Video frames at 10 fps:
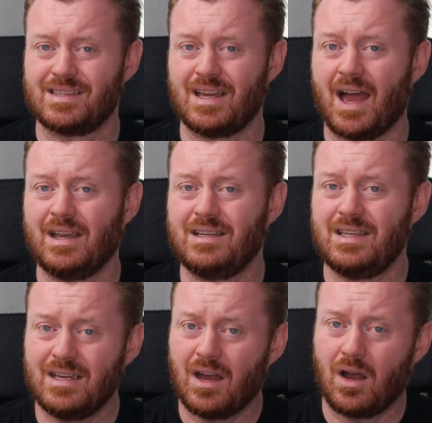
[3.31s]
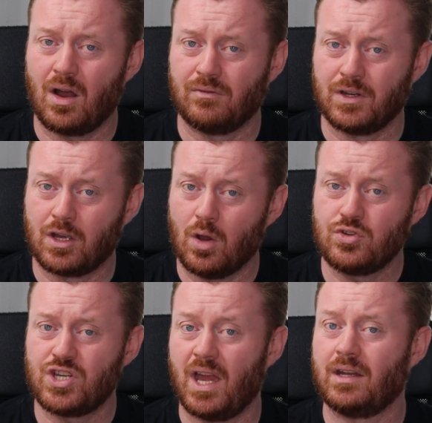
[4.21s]
the idea of
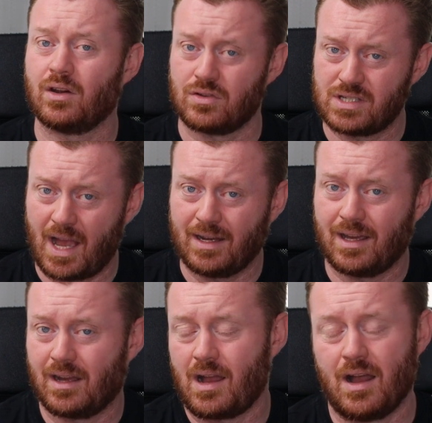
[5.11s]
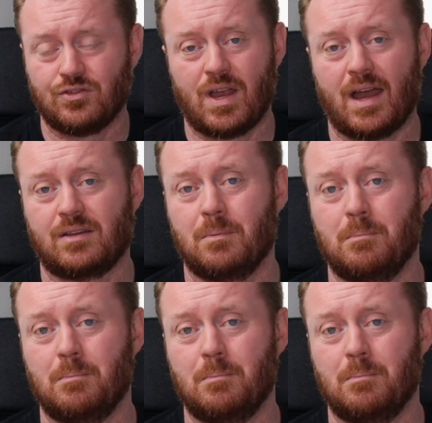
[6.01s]
negotiating or signing a contract